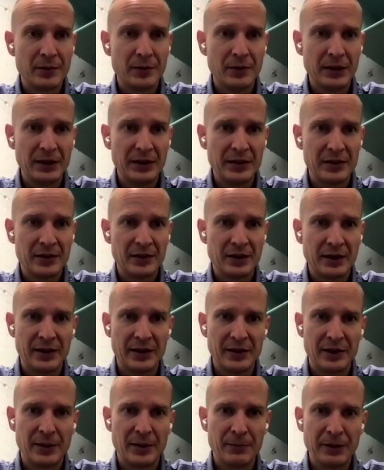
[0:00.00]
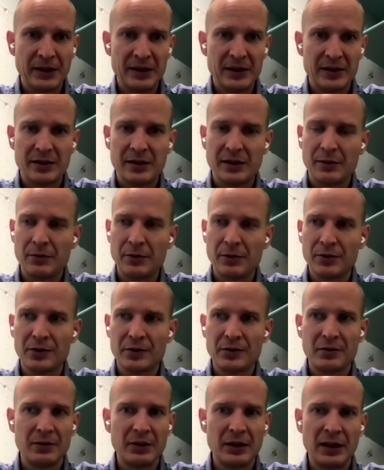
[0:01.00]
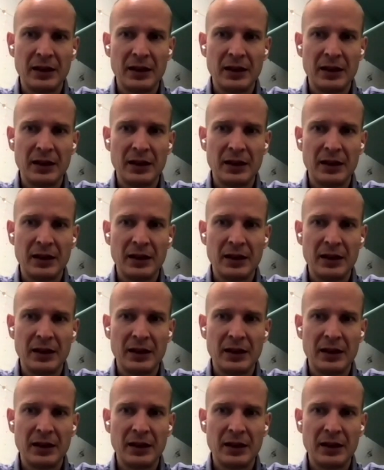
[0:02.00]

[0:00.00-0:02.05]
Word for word: to these energy companies across